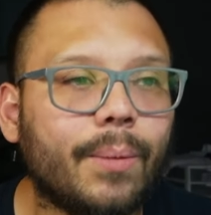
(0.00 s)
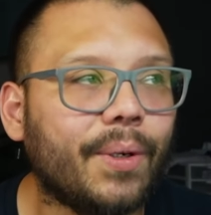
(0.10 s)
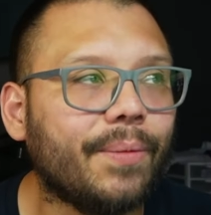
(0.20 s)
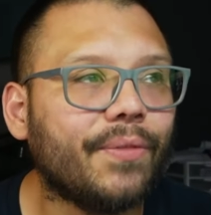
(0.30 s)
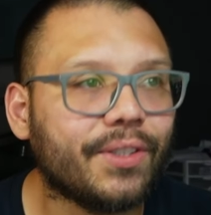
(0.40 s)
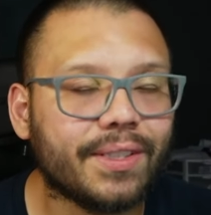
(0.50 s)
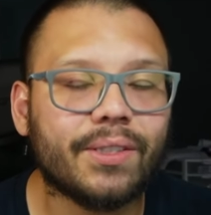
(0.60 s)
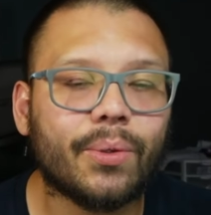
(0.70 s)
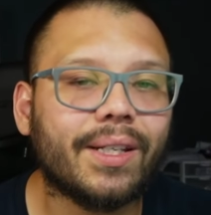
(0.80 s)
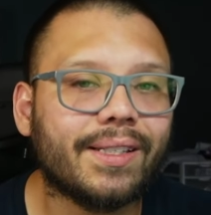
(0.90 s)
But just
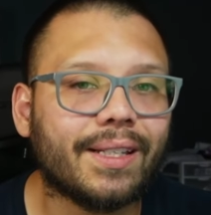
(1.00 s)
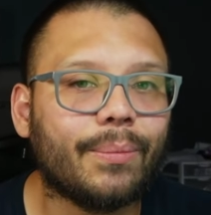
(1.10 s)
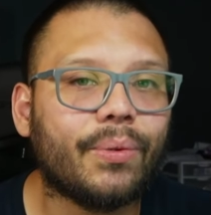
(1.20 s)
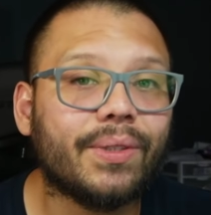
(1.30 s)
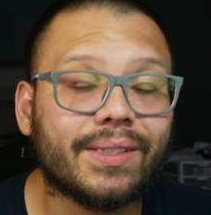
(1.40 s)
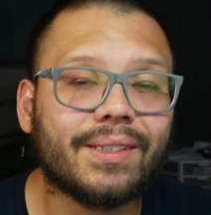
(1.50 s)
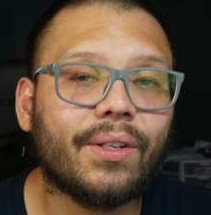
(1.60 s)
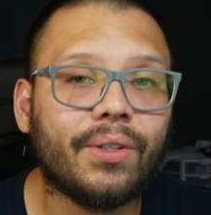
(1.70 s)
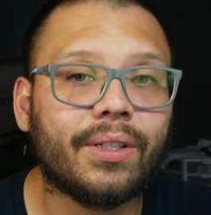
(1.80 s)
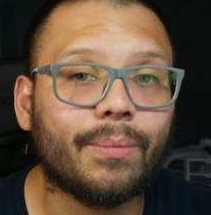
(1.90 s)
as a quick example, this is
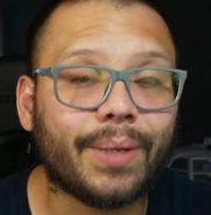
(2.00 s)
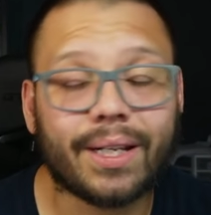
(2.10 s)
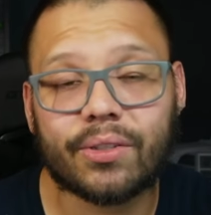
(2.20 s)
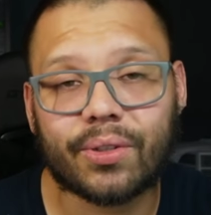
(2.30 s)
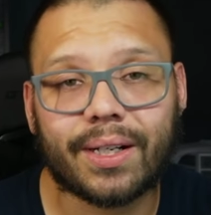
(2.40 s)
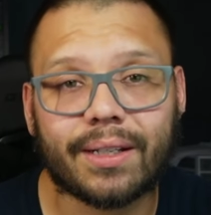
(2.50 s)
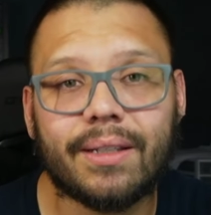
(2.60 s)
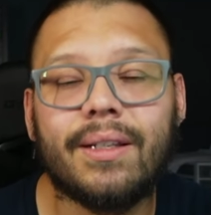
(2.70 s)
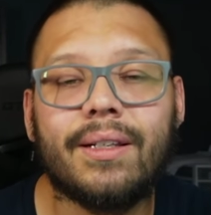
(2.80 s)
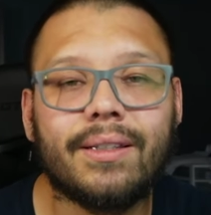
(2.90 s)
how you can backtrack
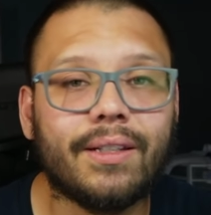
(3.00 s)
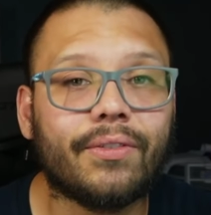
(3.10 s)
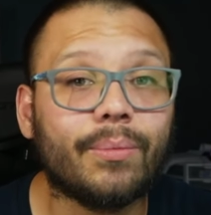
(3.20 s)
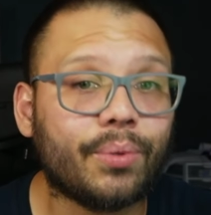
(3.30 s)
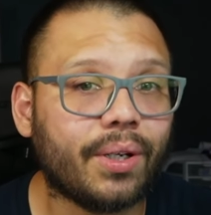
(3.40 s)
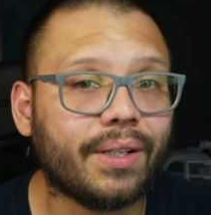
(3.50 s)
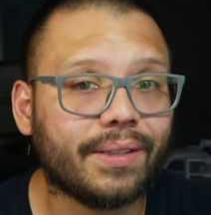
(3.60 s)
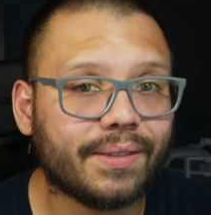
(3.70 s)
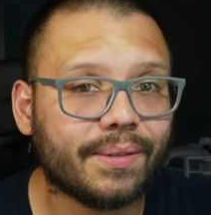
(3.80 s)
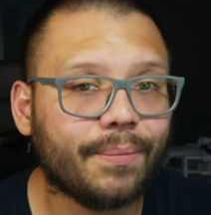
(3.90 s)
different
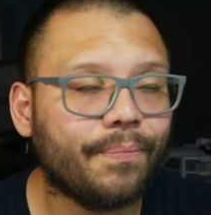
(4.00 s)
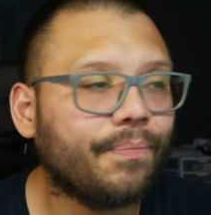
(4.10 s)
products.